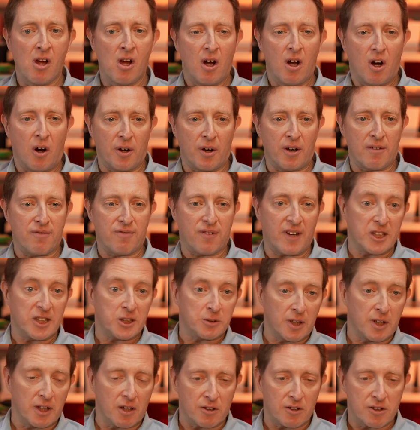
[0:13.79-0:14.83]
on
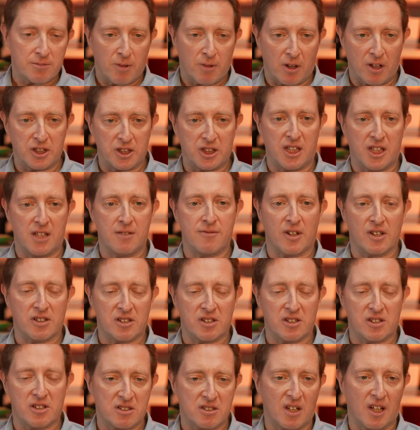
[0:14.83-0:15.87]
inflationary cosmology
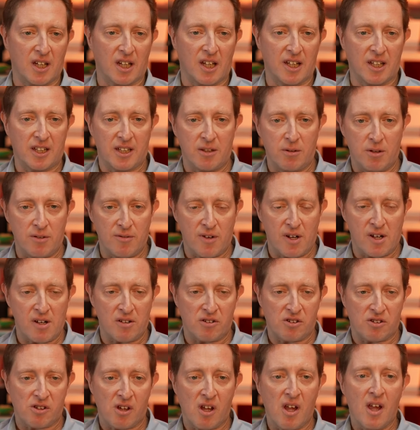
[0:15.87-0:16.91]
versus a cyclic
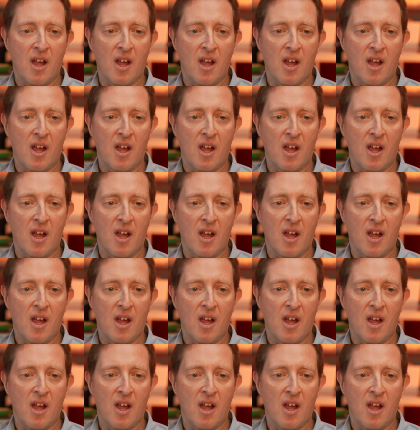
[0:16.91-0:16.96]
universe,